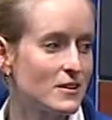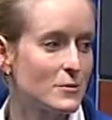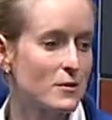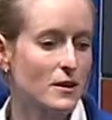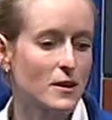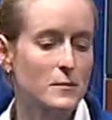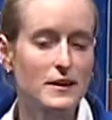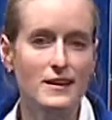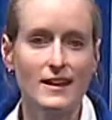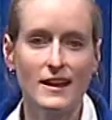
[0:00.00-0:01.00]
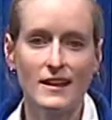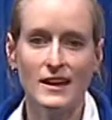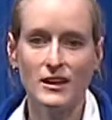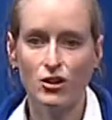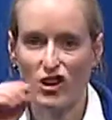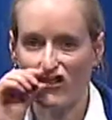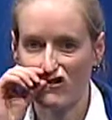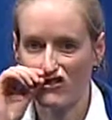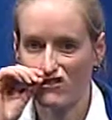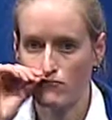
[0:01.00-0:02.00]
Where they come in and they either have a
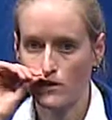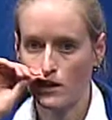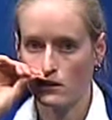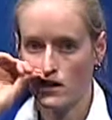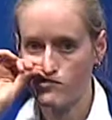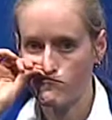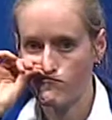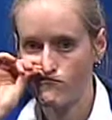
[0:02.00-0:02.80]
really big lip,